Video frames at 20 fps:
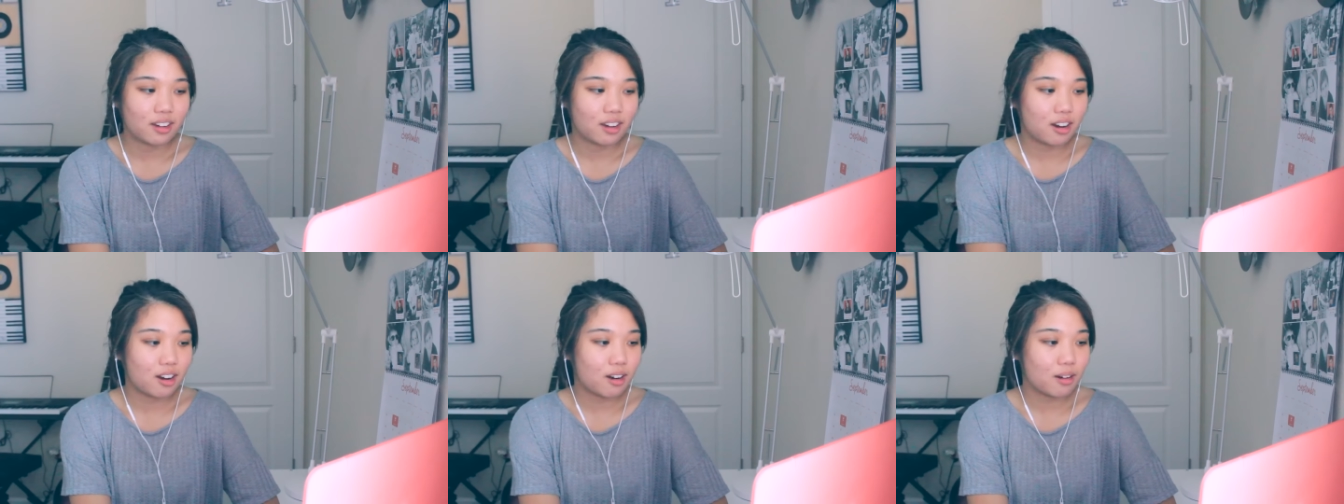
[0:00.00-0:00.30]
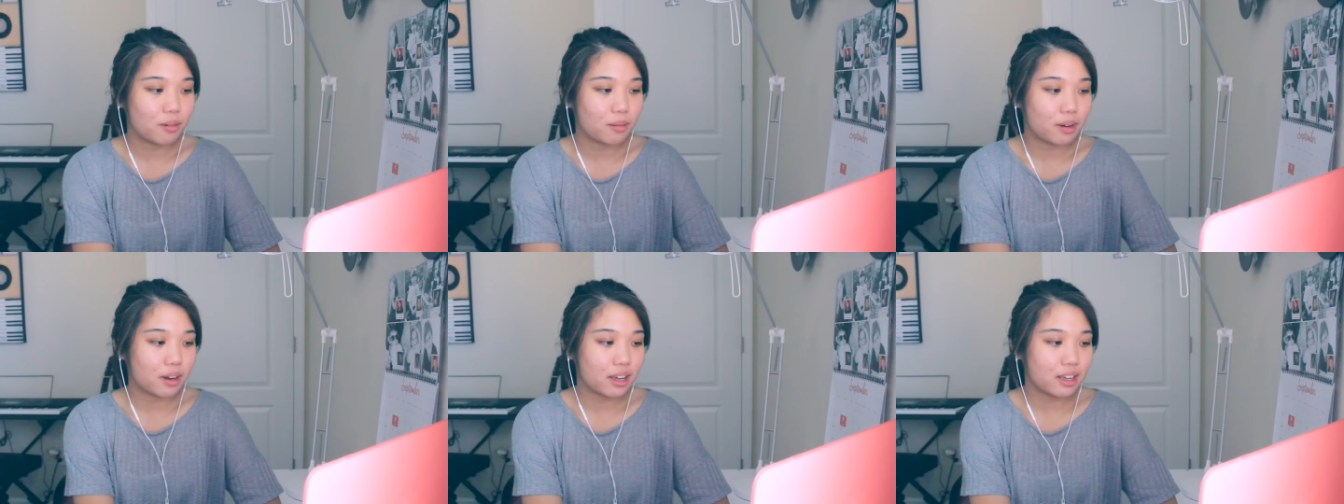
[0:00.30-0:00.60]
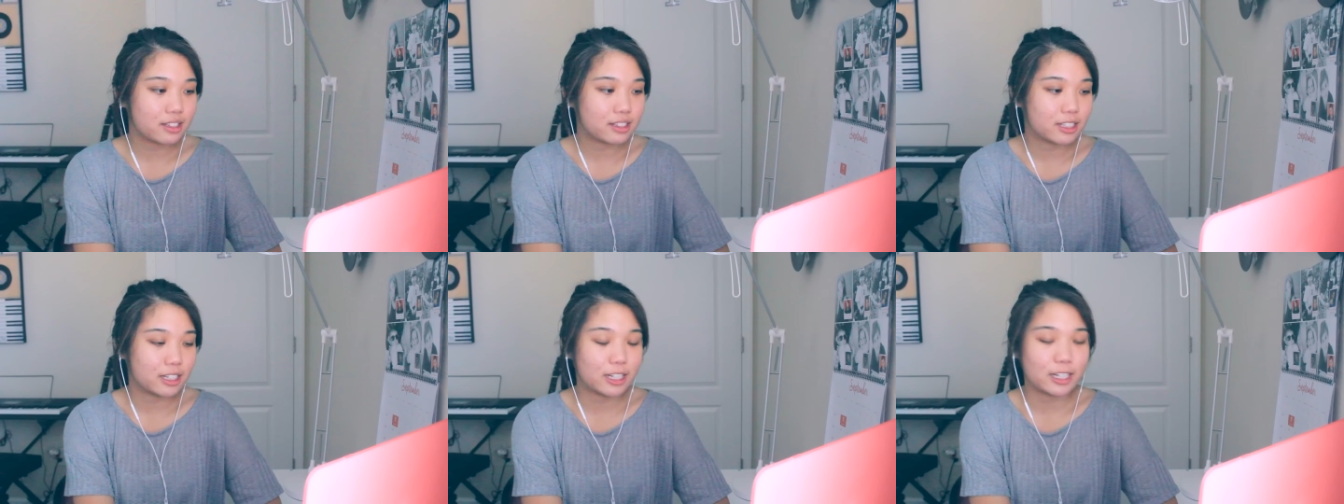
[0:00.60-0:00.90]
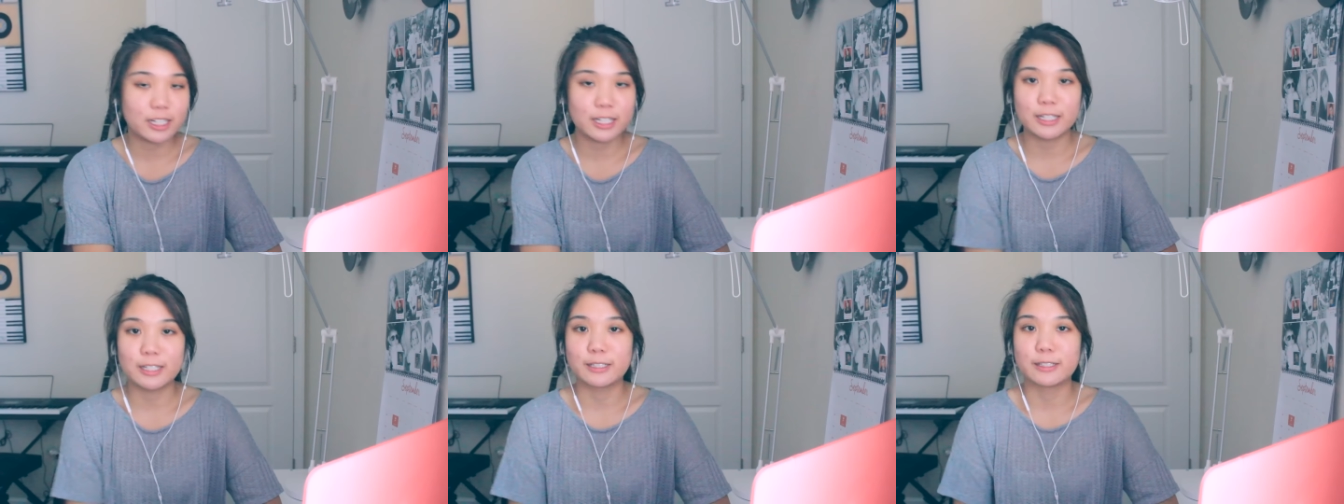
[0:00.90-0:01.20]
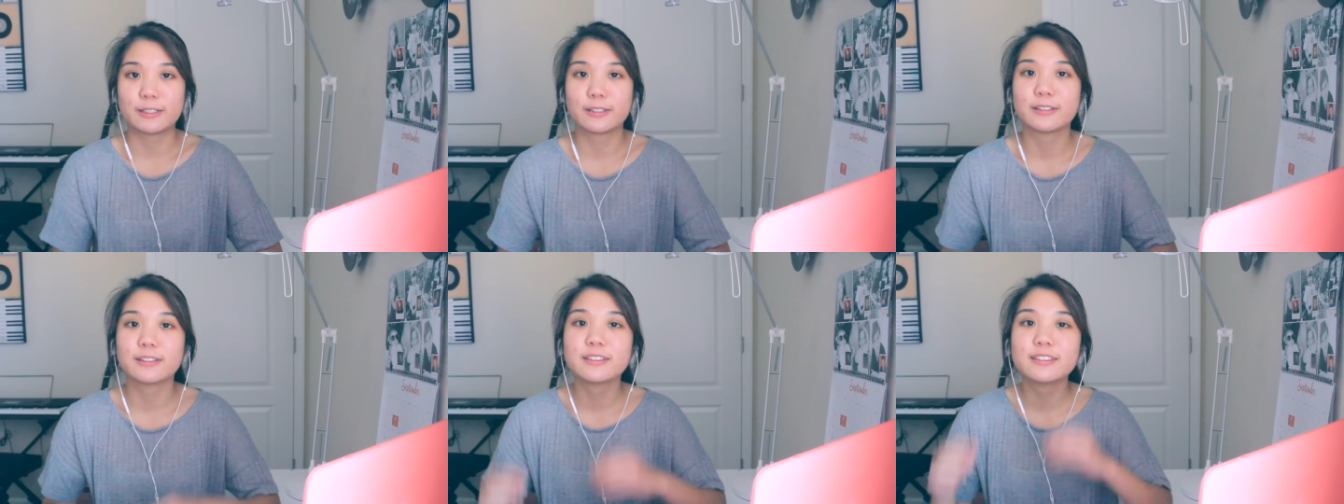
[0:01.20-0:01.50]
Alrighty.
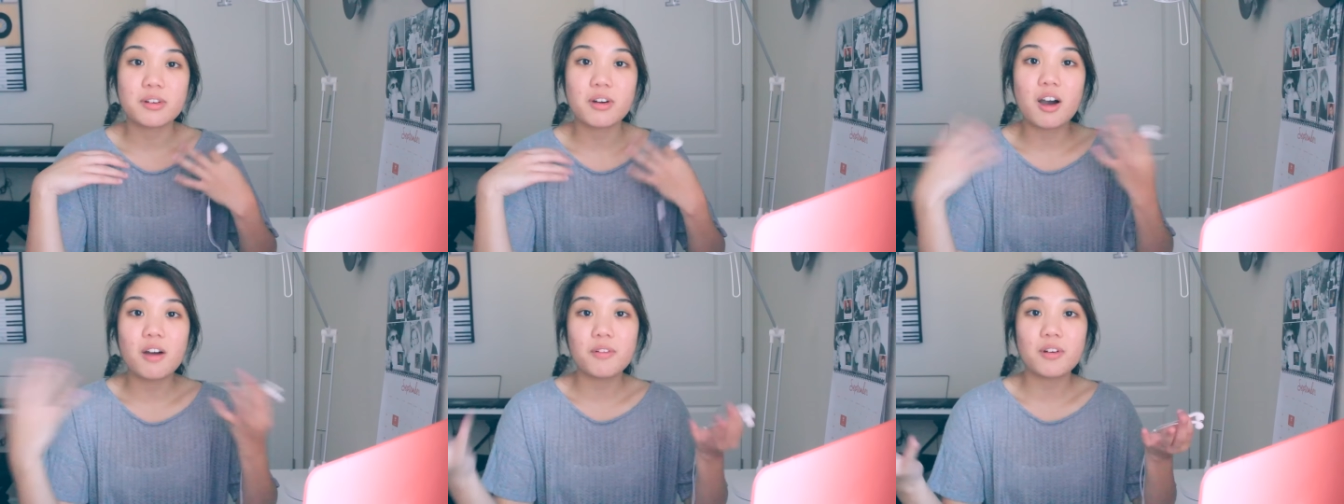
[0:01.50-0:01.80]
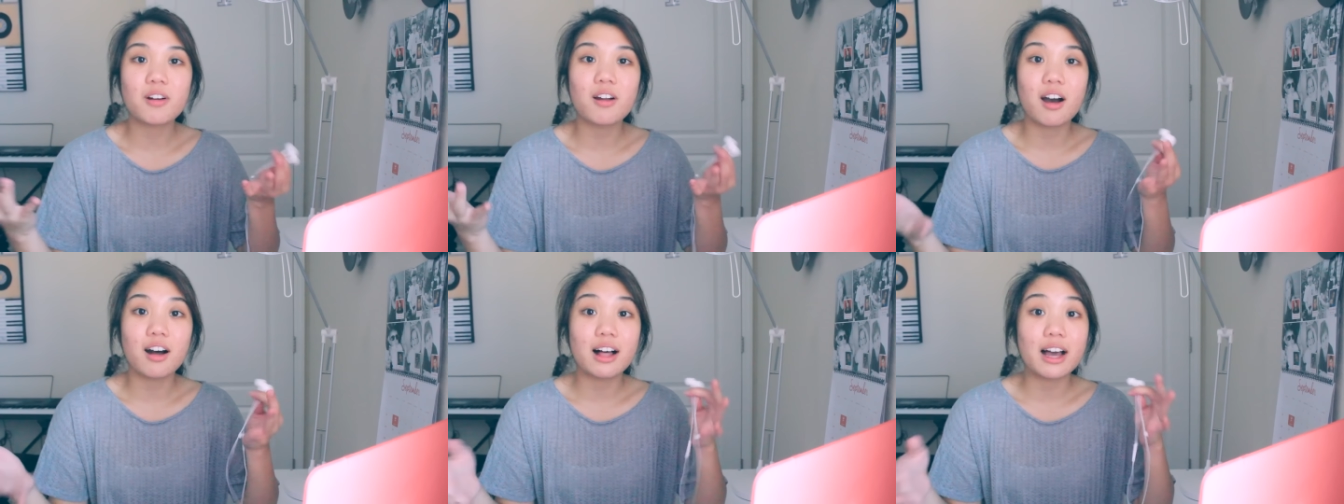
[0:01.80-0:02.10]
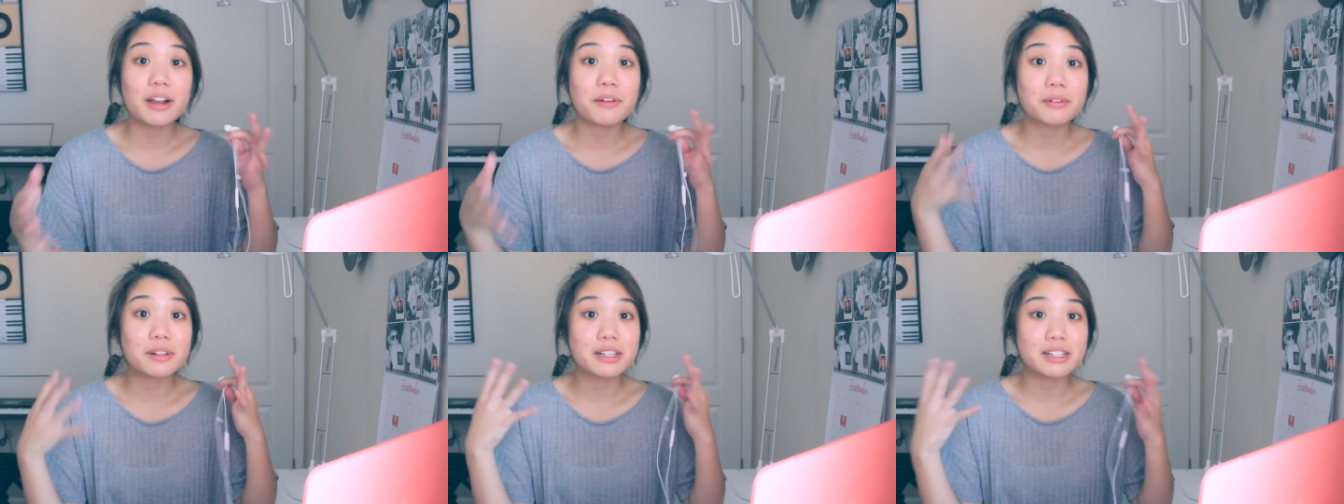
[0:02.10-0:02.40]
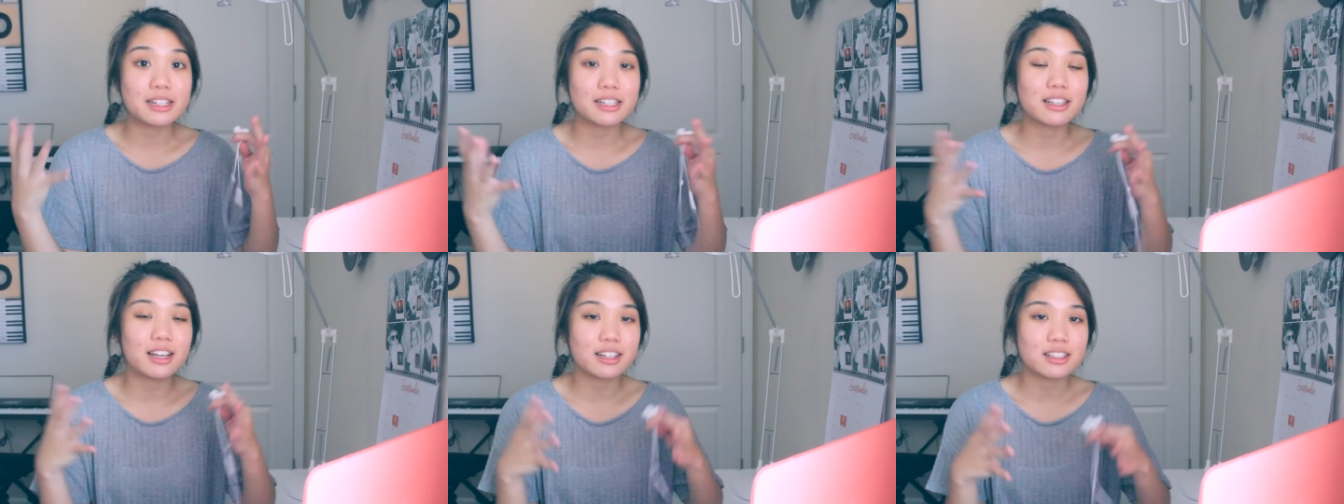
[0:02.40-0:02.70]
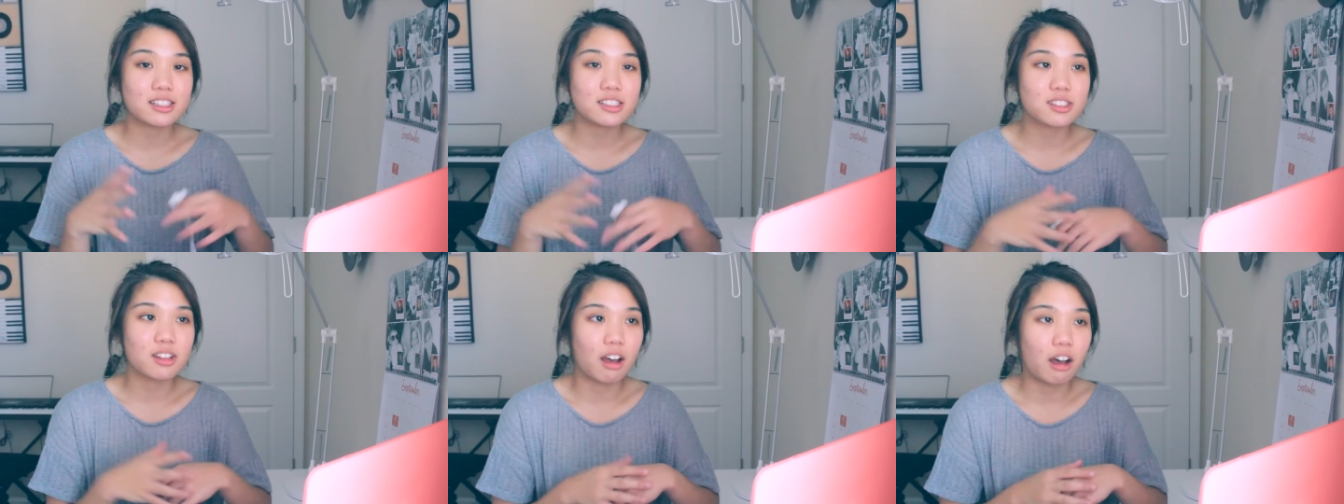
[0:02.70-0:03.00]
So overall, I really did
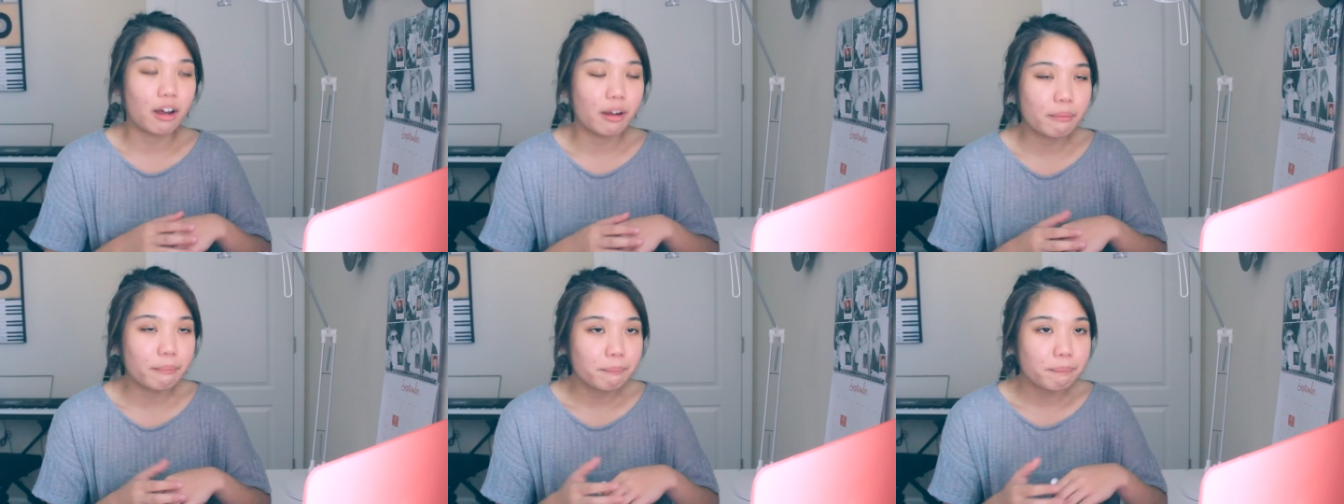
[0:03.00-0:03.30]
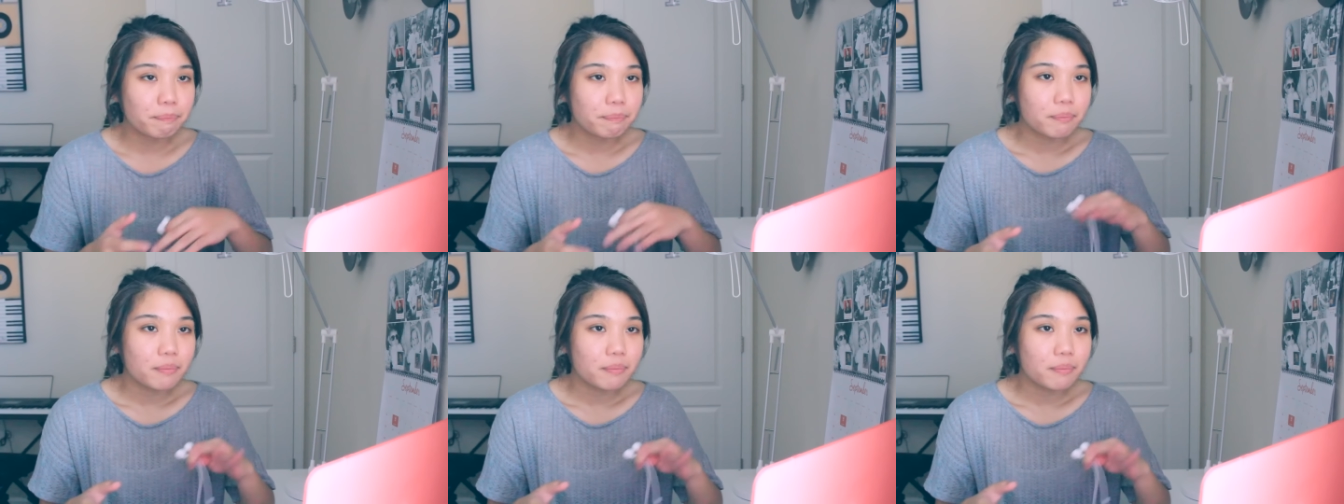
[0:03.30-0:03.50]
like the song.